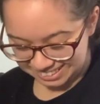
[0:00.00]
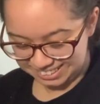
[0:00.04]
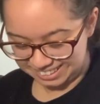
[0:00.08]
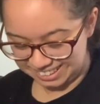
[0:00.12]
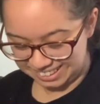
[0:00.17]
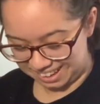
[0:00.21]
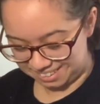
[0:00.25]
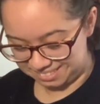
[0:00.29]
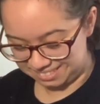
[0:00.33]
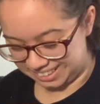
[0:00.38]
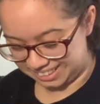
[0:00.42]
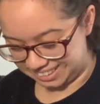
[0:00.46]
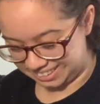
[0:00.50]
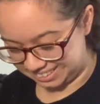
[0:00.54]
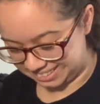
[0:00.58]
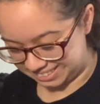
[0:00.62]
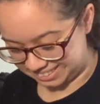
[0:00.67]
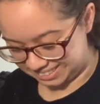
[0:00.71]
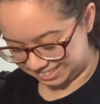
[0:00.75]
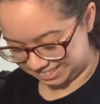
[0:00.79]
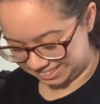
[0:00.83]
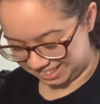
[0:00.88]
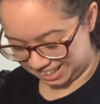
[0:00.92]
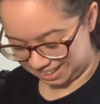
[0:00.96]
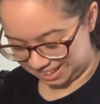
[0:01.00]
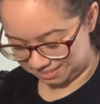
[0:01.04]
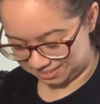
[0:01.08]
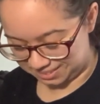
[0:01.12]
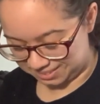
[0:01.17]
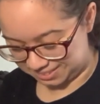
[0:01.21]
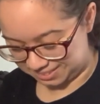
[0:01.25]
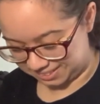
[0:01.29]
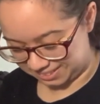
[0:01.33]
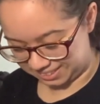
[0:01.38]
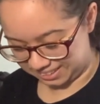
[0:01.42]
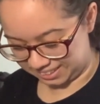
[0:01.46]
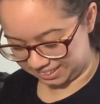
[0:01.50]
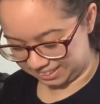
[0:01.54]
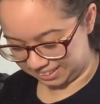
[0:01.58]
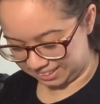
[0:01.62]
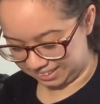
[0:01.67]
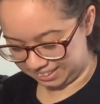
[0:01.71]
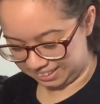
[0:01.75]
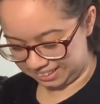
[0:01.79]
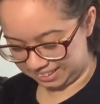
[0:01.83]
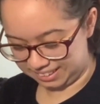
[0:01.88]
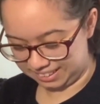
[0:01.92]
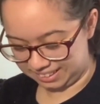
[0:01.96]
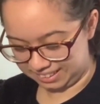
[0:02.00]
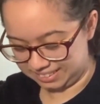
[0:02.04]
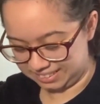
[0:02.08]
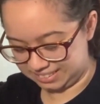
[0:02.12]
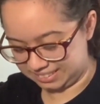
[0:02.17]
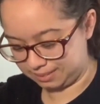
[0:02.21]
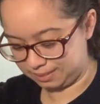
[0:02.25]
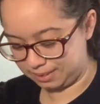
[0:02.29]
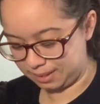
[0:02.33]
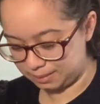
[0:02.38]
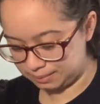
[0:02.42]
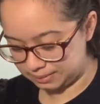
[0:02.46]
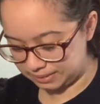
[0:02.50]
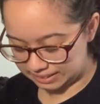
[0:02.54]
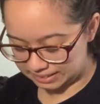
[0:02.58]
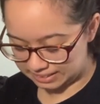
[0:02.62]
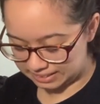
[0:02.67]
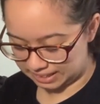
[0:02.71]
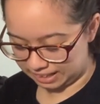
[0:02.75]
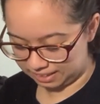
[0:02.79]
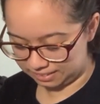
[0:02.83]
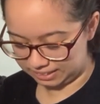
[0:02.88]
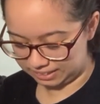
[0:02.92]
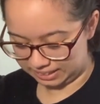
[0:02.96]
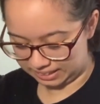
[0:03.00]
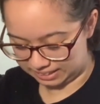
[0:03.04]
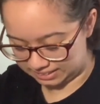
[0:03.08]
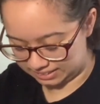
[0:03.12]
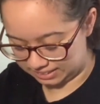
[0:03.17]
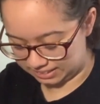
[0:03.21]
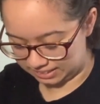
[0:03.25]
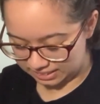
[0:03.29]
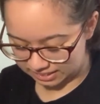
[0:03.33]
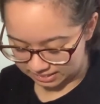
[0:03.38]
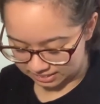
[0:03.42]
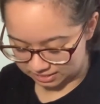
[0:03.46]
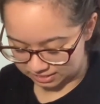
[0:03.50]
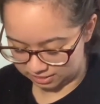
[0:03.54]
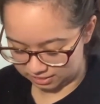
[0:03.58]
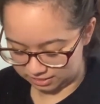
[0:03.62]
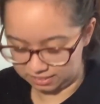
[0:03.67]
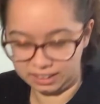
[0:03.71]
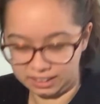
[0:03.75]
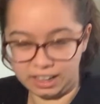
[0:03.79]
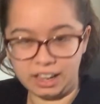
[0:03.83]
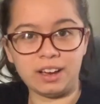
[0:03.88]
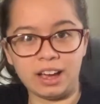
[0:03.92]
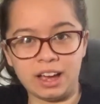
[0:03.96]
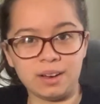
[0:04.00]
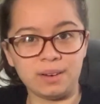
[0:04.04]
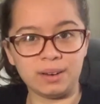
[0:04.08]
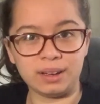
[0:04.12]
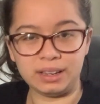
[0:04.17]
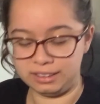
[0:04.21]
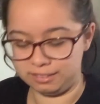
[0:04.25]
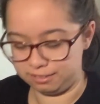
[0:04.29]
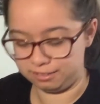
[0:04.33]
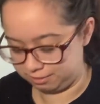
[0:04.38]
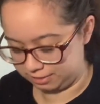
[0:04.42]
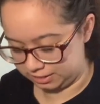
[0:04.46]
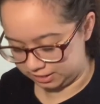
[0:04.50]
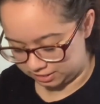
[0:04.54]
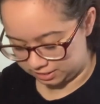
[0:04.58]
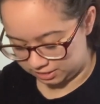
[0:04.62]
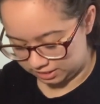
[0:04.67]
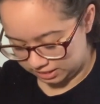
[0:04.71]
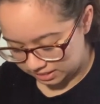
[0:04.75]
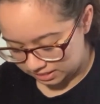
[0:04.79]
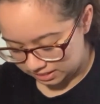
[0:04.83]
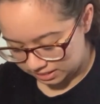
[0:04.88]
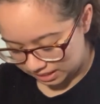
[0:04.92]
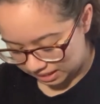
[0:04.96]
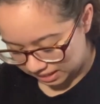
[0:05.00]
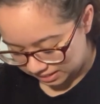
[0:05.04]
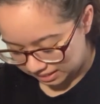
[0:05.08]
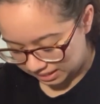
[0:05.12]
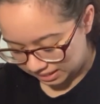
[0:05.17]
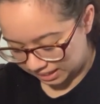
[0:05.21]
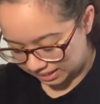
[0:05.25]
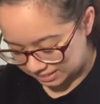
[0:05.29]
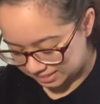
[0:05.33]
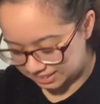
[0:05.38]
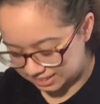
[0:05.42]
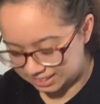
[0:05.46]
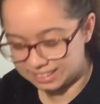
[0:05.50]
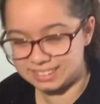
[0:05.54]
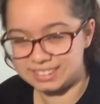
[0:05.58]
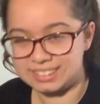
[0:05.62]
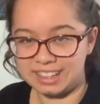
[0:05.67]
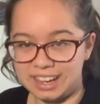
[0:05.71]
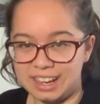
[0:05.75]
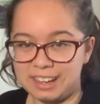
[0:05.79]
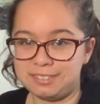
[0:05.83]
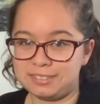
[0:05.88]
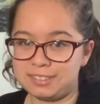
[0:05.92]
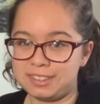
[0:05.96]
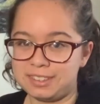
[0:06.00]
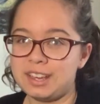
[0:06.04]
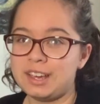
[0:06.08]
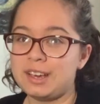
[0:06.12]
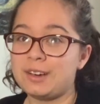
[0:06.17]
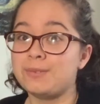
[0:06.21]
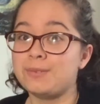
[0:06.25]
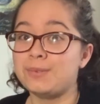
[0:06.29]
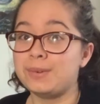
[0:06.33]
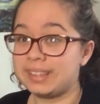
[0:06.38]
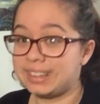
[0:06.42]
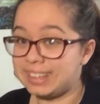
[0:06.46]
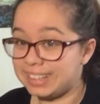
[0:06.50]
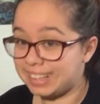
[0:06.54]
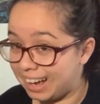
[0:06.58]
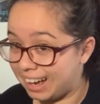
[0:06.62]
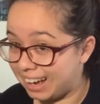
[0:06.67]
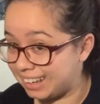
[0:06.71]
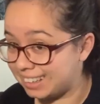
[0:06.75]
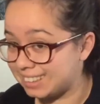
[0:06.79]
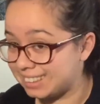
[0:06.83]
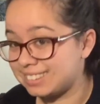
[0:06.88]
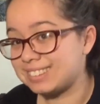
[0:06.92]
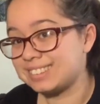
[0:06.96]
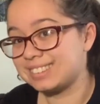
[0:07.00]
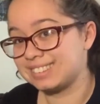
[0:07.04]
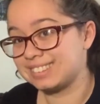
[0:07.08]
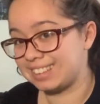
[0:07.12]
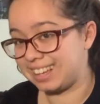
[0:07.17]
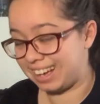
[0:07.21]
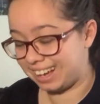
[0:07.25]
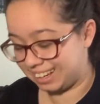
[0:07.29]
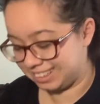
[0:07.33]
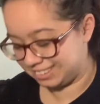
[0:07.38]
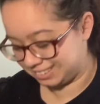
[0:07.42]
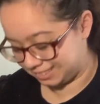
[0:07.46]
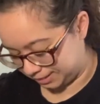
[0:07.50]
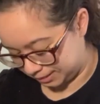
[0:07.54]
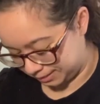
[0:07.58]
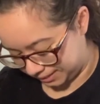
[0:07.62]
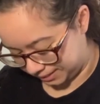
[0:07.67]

I've done this a lot before. Sometimes I doubt, like, is it gonna turn out how I envisioned? And then I see it stuffed with the eyes, because the eyes always